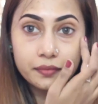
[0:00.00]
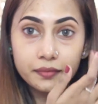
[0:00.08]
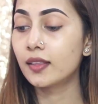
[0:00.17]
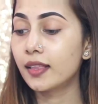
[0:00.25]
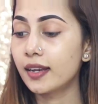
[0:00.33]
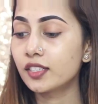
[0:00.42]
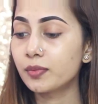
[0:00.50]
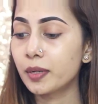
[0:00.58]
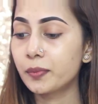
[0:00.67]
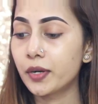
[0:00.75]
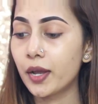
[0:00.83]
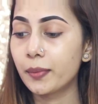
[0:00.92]
Then as
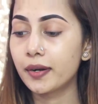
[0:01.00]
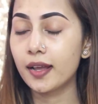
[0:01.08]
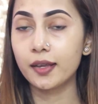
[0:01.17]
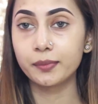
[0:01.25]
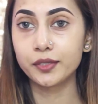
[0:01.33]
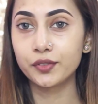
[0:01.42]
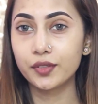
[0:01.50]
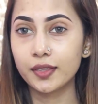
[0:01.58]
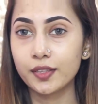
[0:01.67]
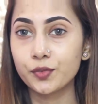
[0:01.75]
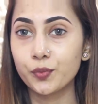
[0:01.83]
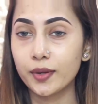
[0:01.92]
my primer, I'm using
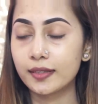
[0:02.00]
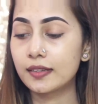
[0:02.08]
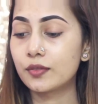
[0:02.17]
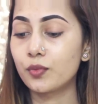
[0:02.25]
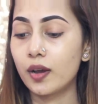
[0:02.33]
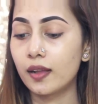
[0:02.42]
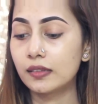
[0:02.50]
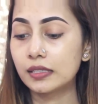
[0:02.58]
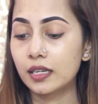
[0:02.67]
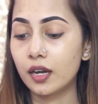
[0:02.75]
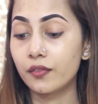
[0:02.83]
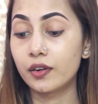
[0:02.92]
this Wet n
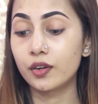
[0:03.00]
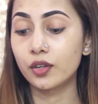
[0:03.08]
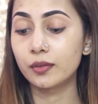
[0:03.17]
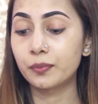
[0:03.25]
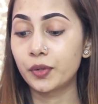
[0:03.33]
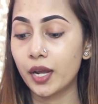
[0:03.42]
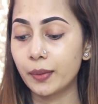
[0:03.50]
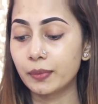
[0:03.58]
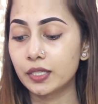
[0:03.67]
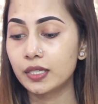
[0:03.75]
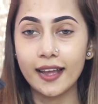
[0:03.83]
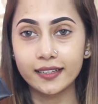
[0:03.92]
Wild Coverall
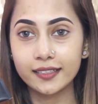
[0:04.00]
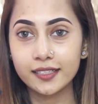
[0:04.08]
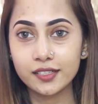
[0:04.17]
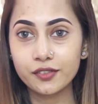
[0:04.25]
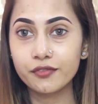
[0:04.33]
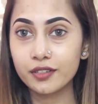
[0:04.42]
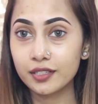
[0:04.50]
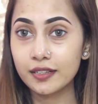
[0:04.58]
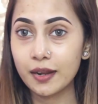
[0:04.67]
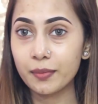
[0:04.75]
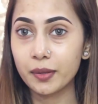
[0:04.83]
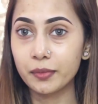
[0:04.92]
Primer, and this is the first
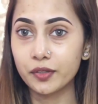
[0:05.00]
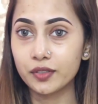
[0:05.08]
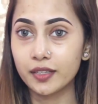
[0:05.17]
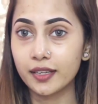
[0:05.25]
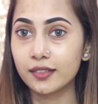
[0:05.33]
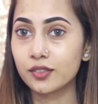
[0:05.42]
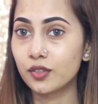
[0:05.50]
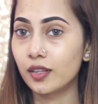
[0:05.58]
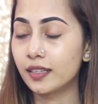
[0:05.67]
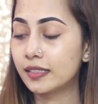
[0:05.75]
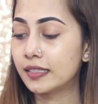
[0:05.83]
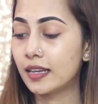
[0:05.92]
time I'm using it, so
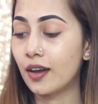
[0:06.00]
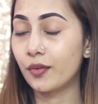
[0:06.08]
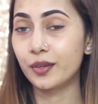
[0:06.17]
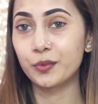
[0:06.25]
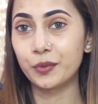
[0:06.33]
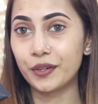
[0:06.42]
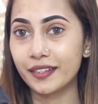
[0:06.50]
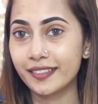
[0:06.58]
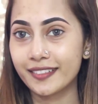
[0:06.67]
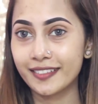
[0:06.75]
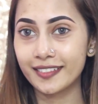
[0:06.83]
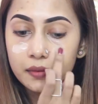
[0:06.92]
let's see how it
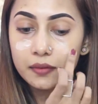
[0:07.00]
works.